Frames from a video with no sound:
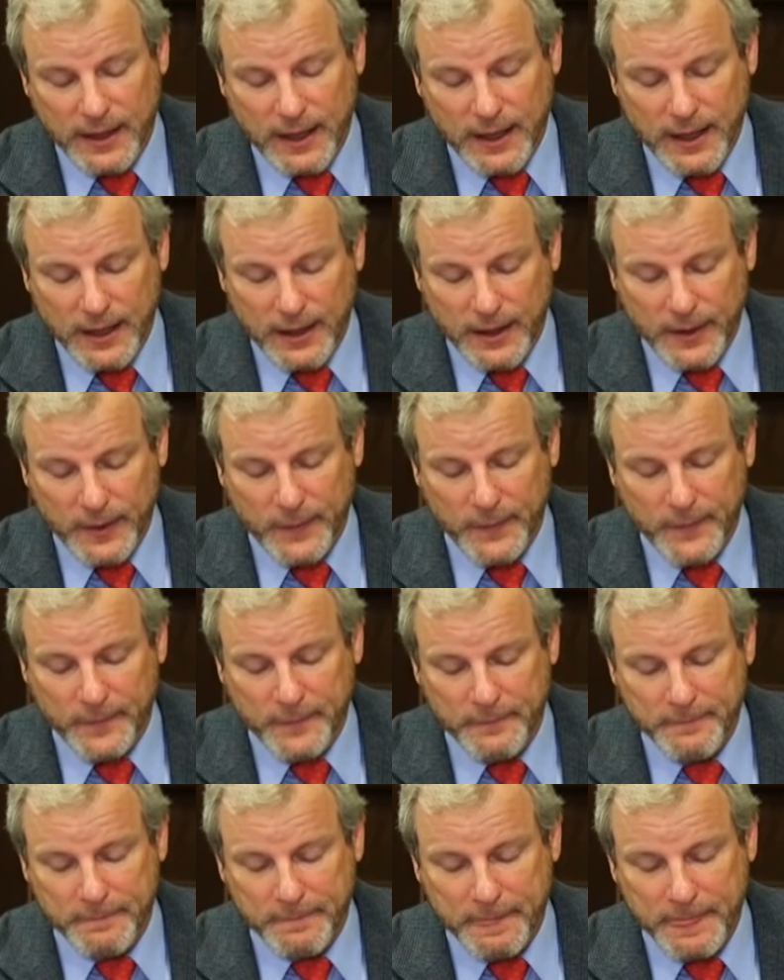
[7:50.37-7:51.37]

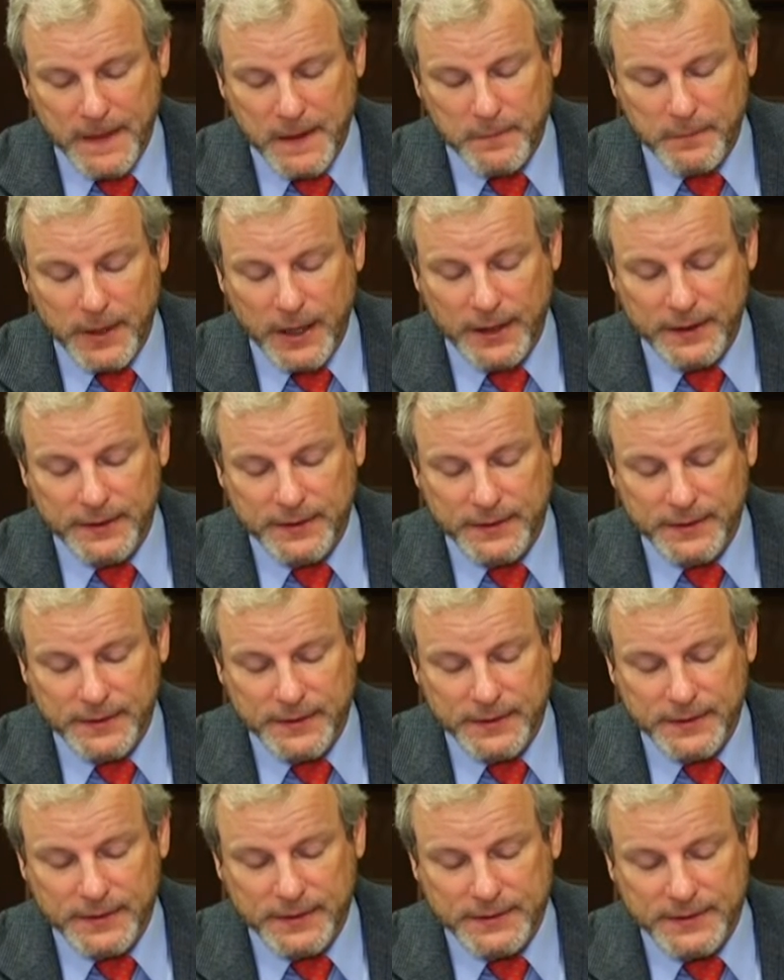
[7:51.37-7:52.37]
But
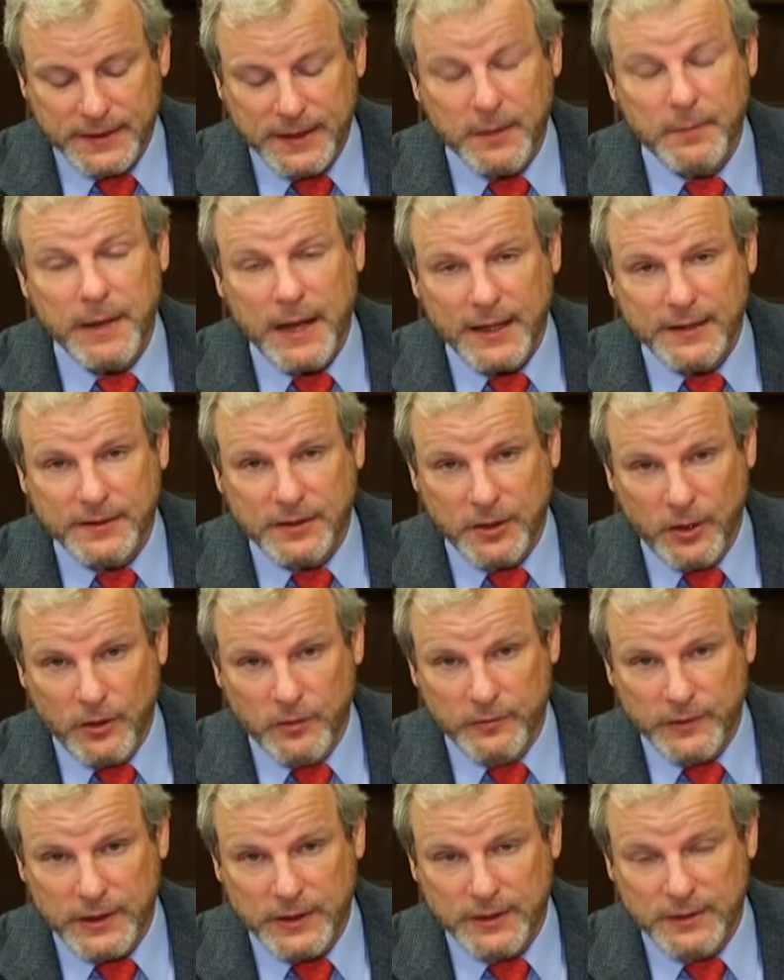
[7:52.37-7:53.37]
to get back to
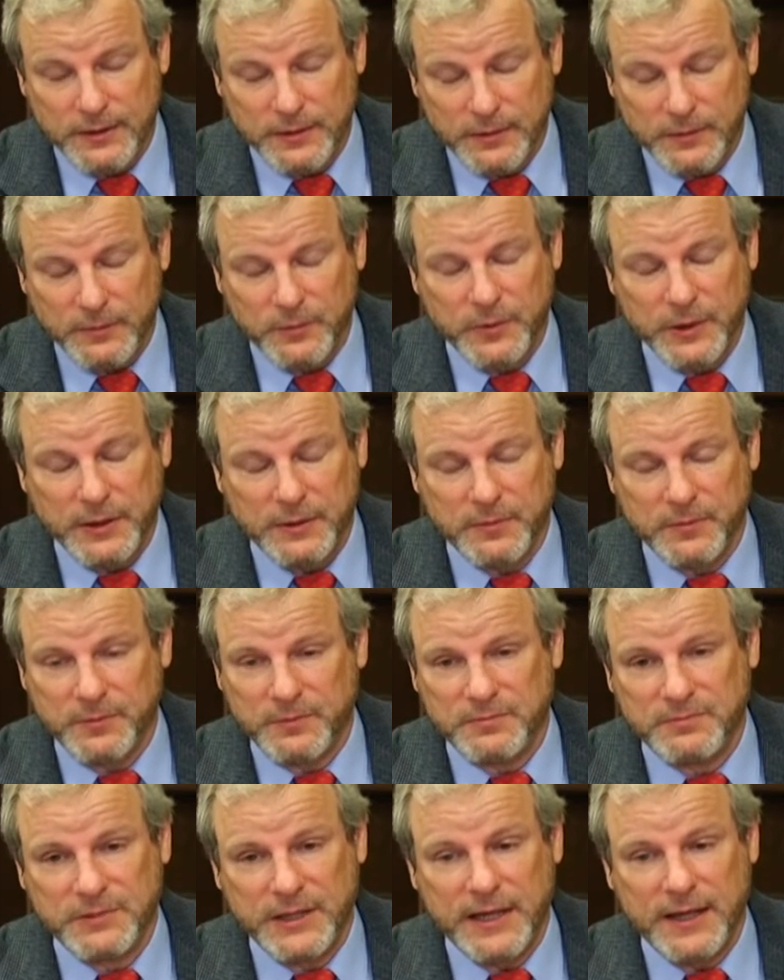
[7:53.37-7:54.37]
COVID,
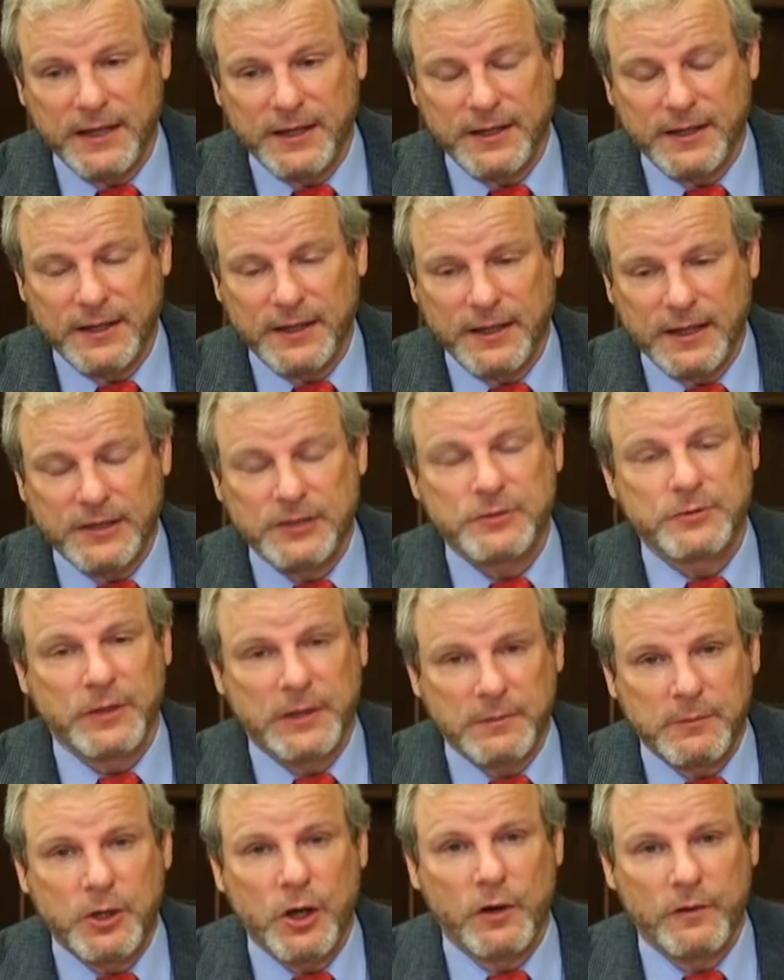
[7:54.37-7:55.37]
we had
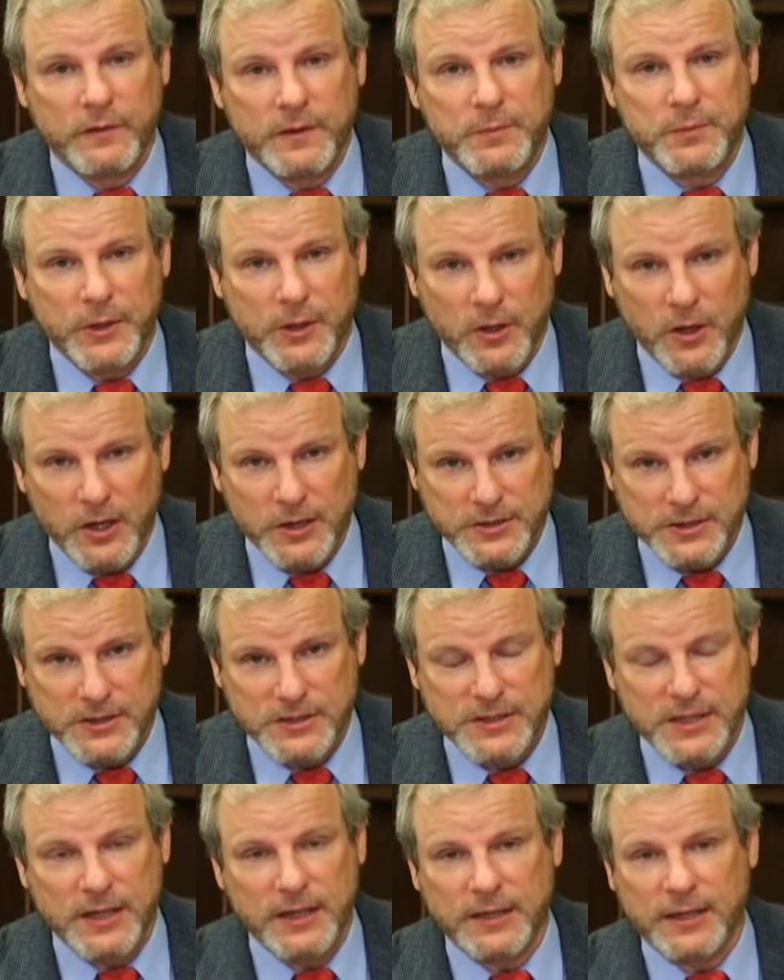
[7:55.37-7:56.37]
extreme COVID
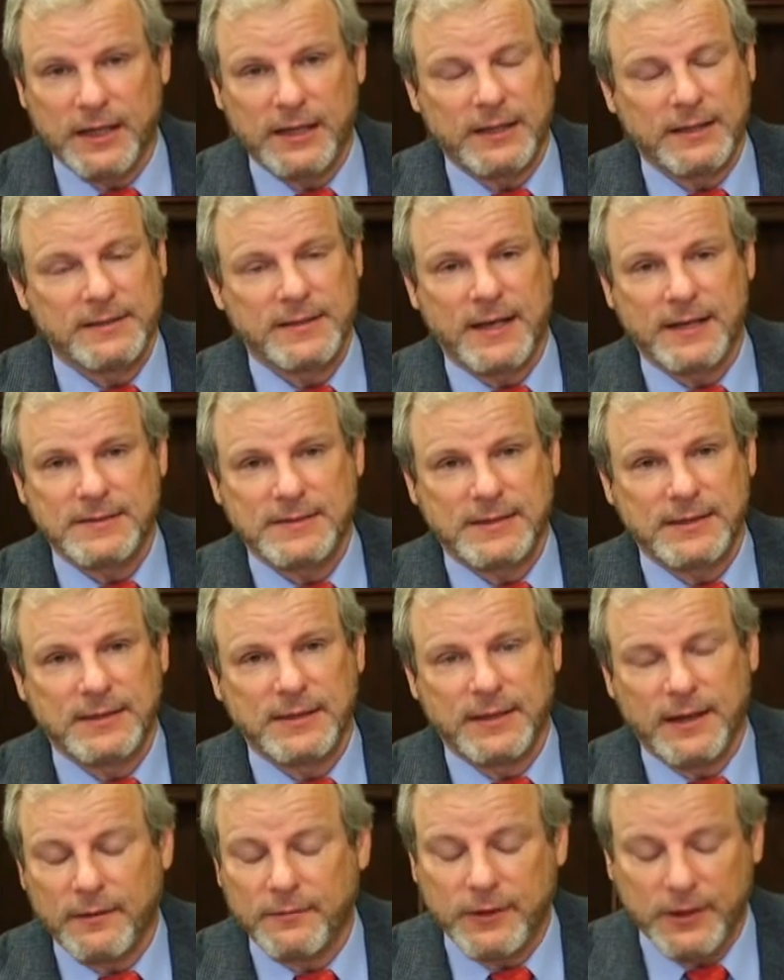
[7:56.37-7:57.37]
precautions there, getting
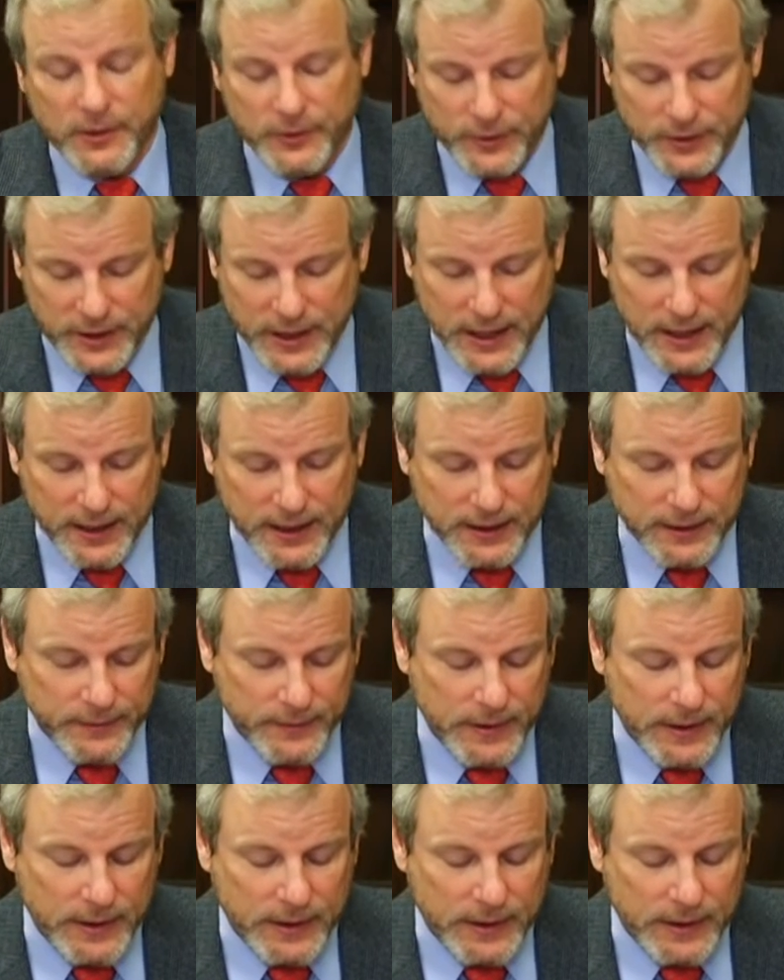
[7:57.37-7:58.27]
tested every other day.